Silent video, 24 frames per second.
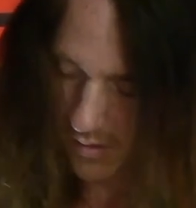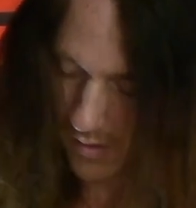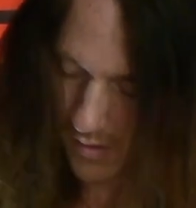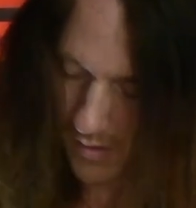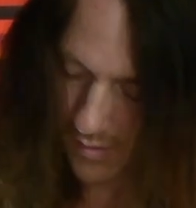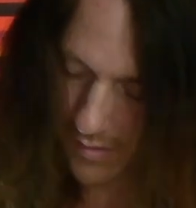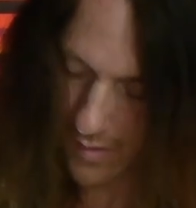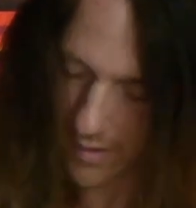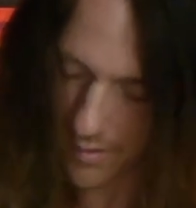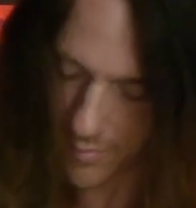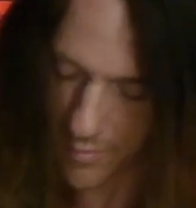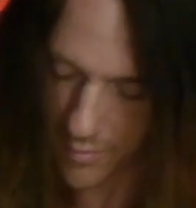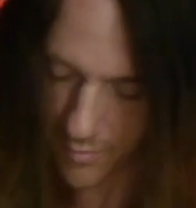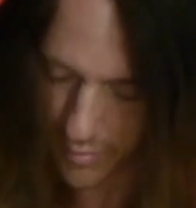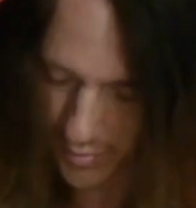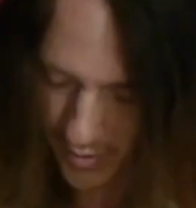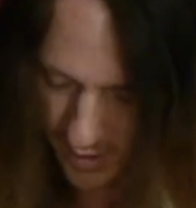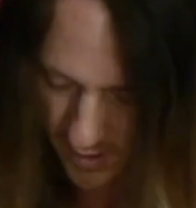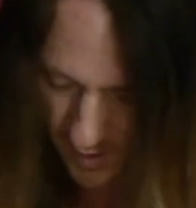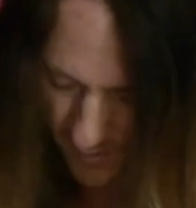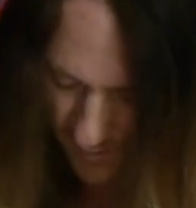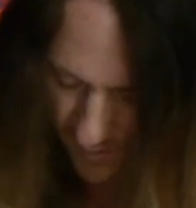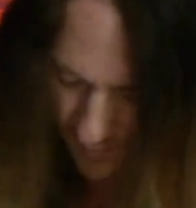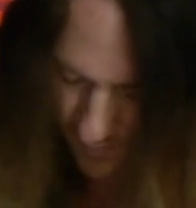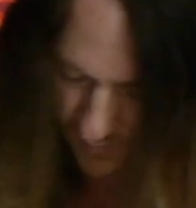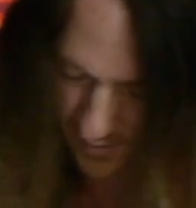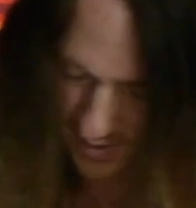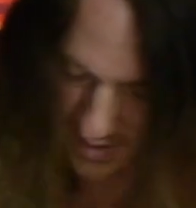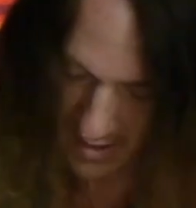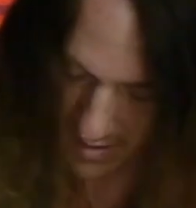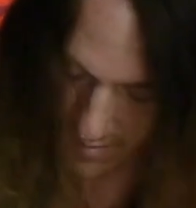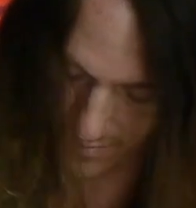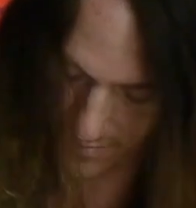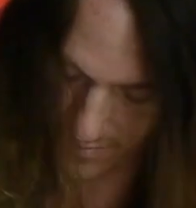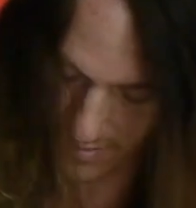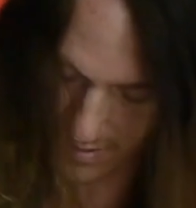right, I'm gonna bring this
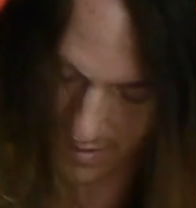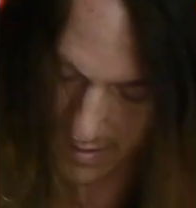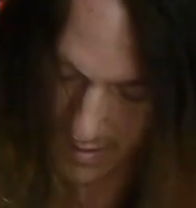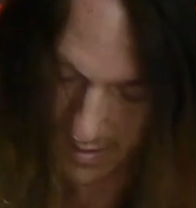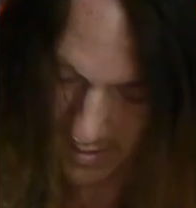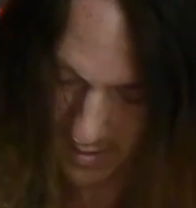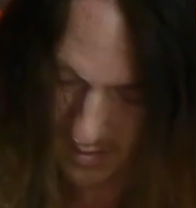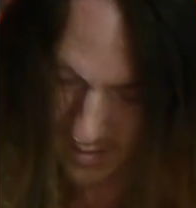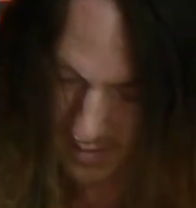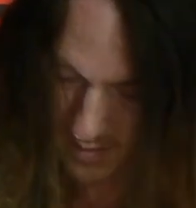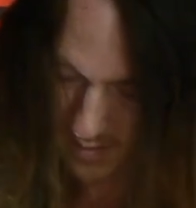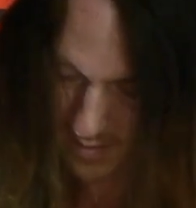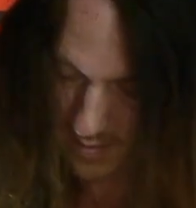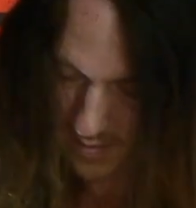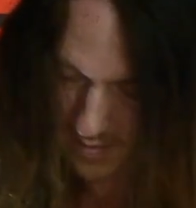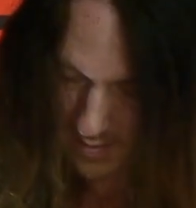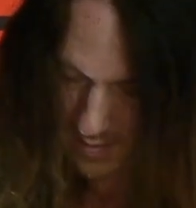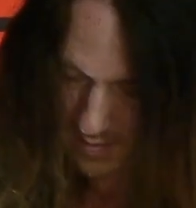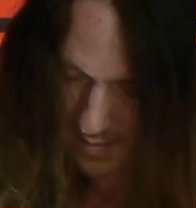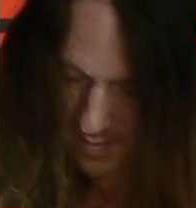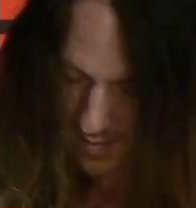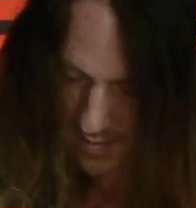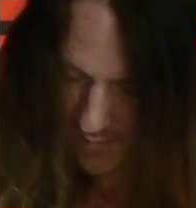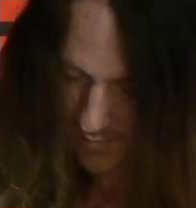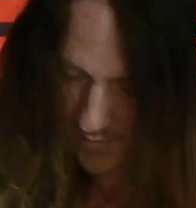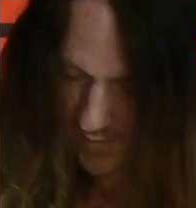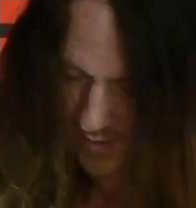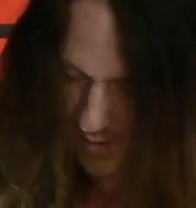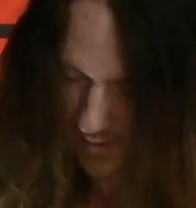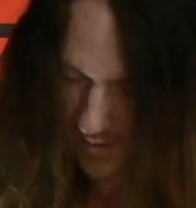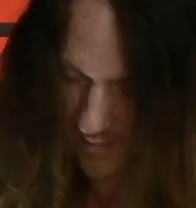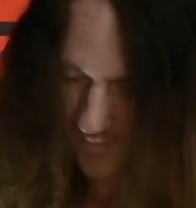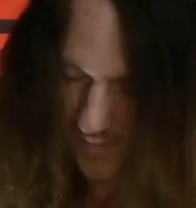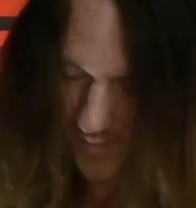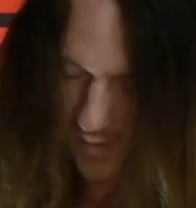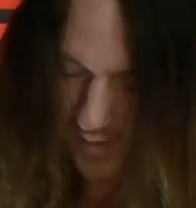around
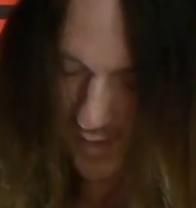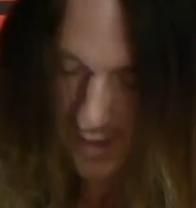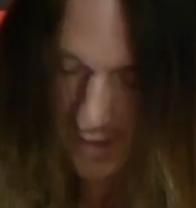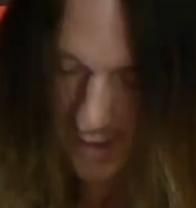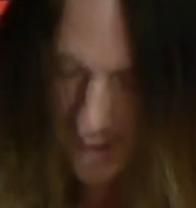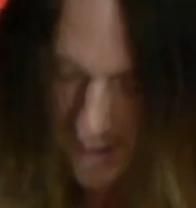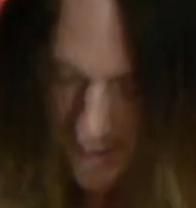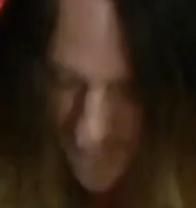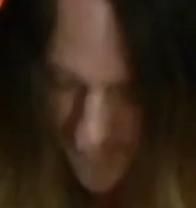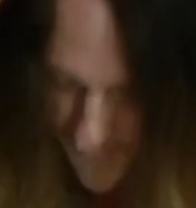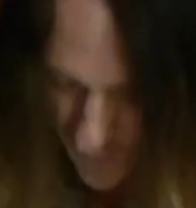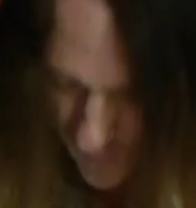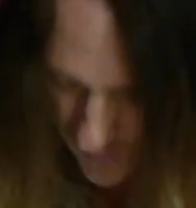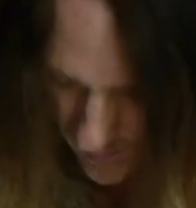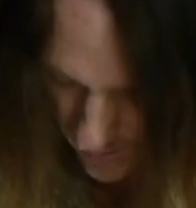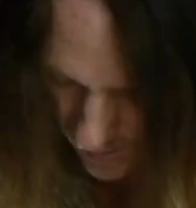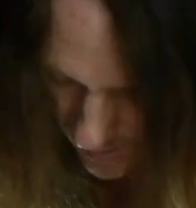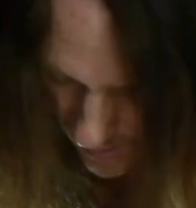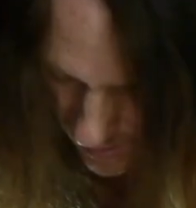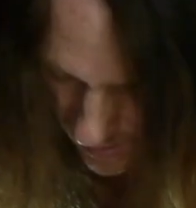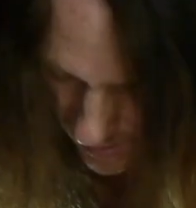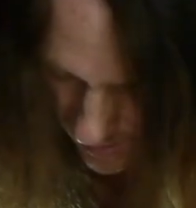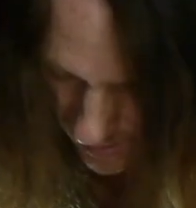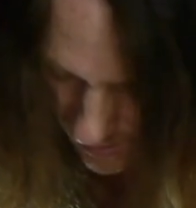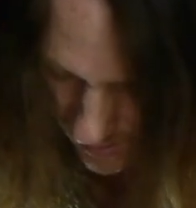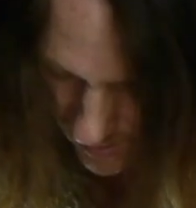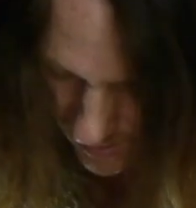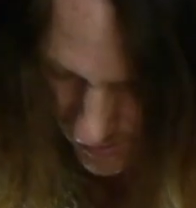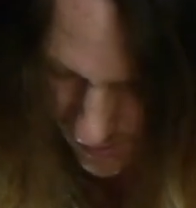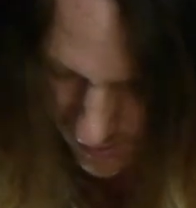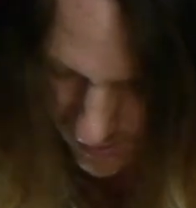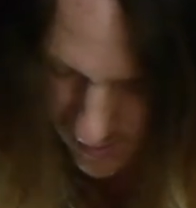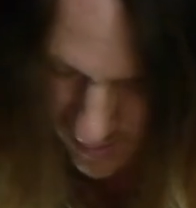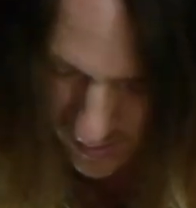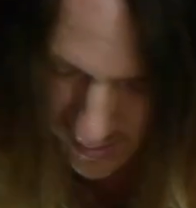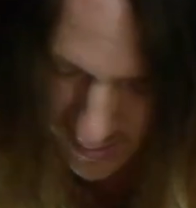very, very carefully,
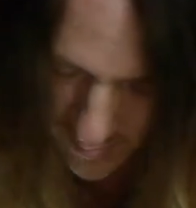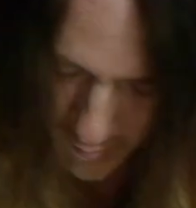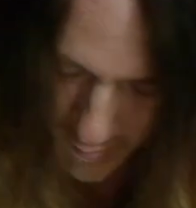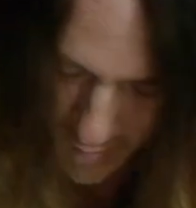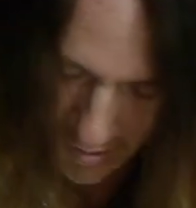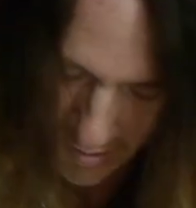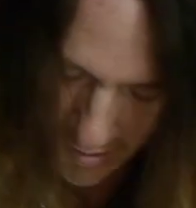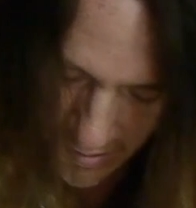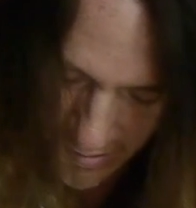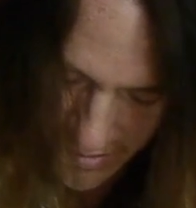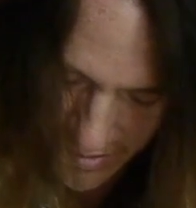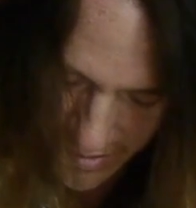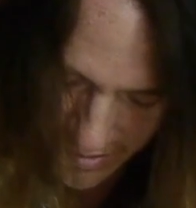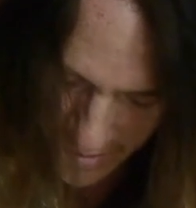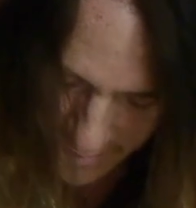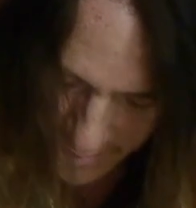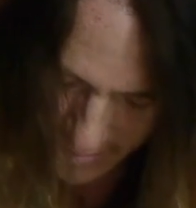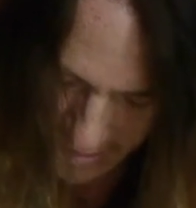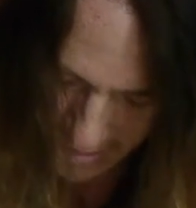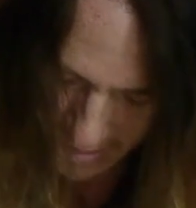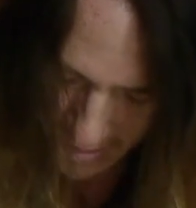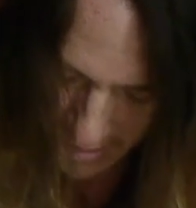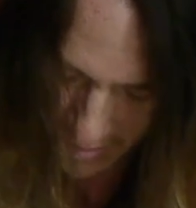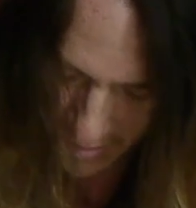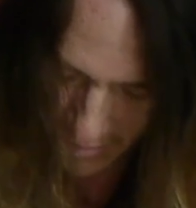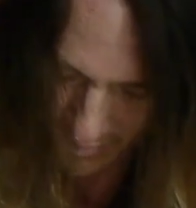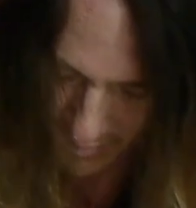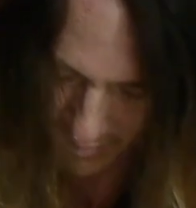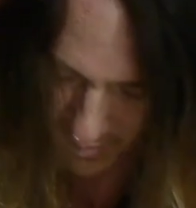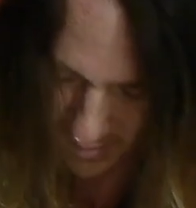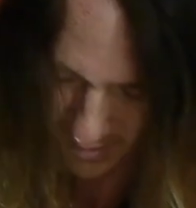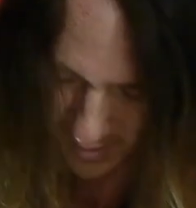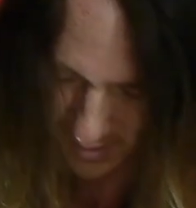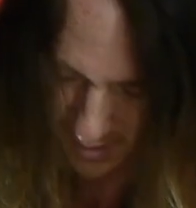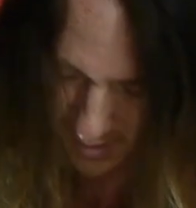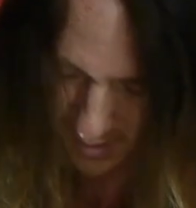making sure I'm not gonna
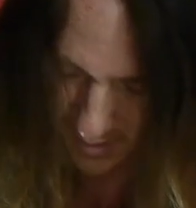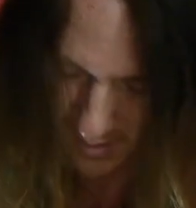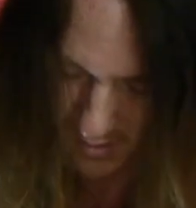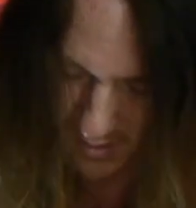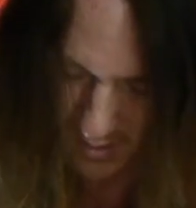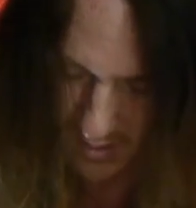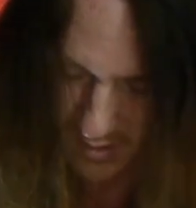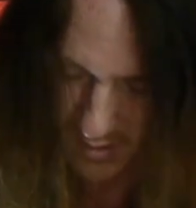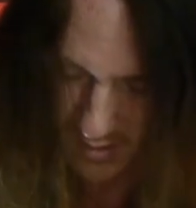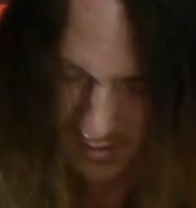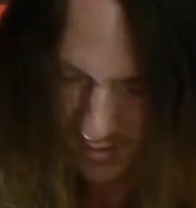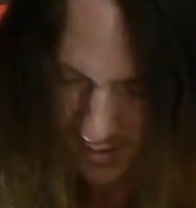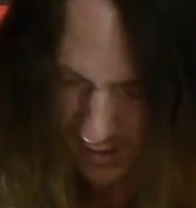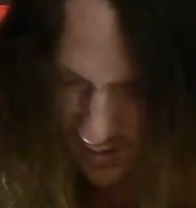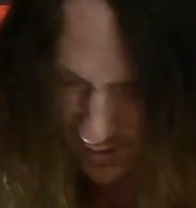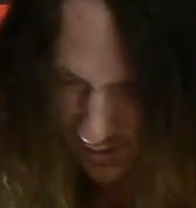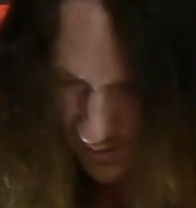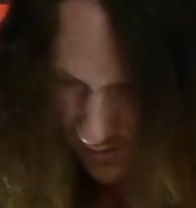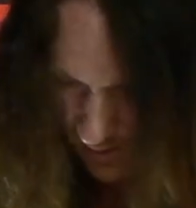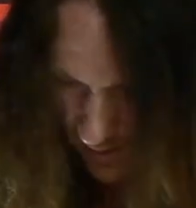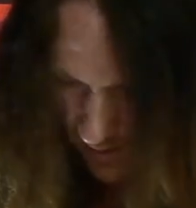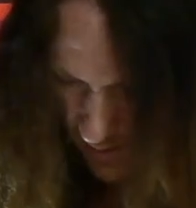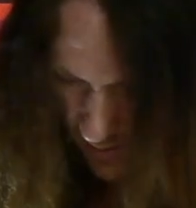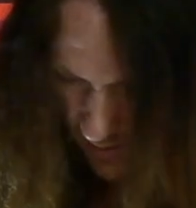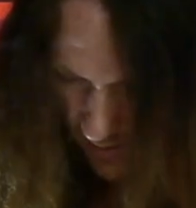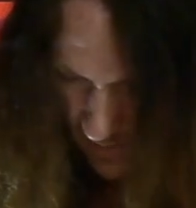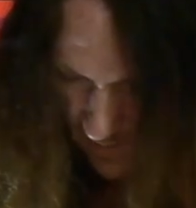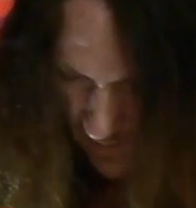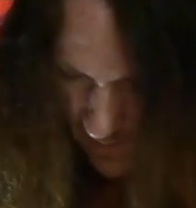drill anything underneath there.